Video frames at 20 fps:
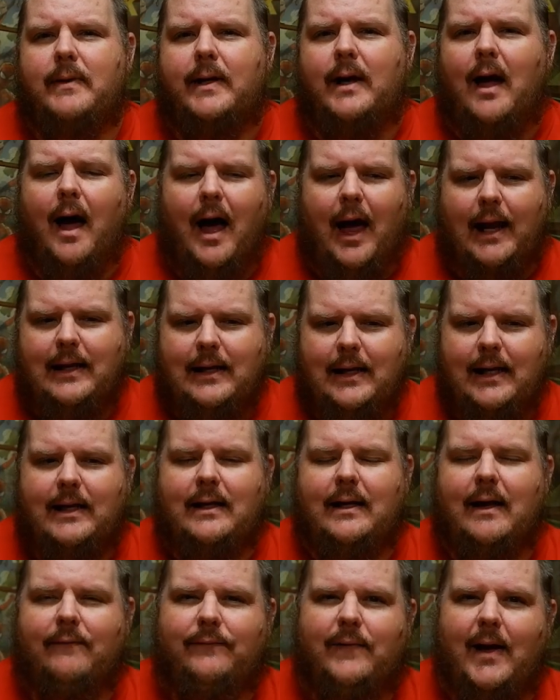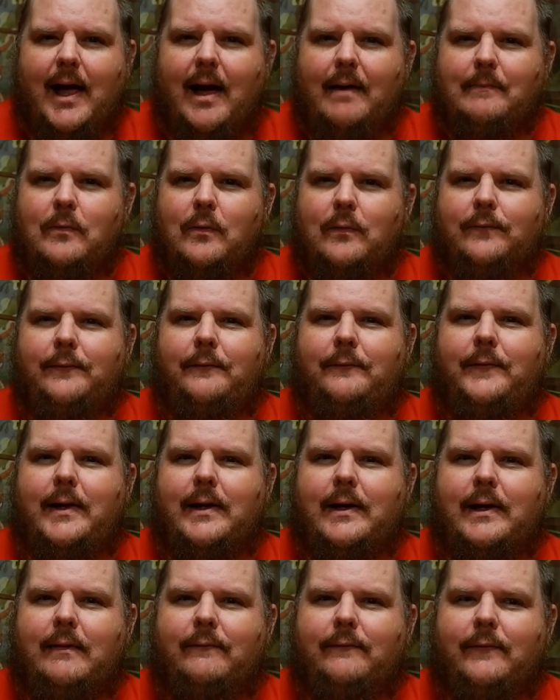but oddly enough, I got more of a
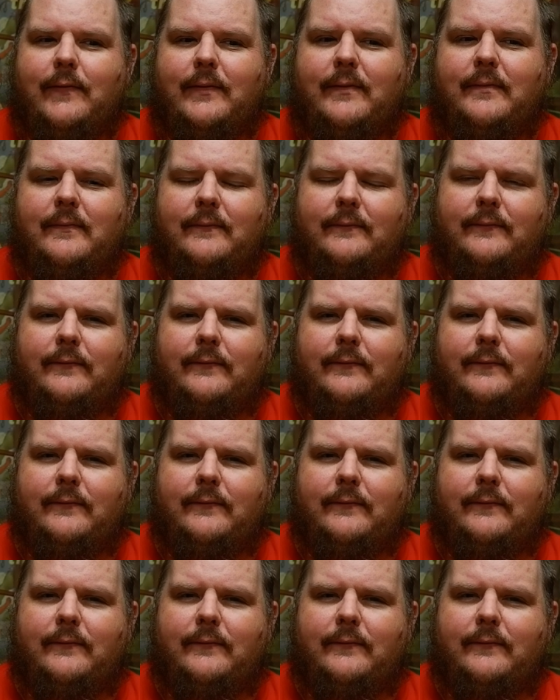feeling for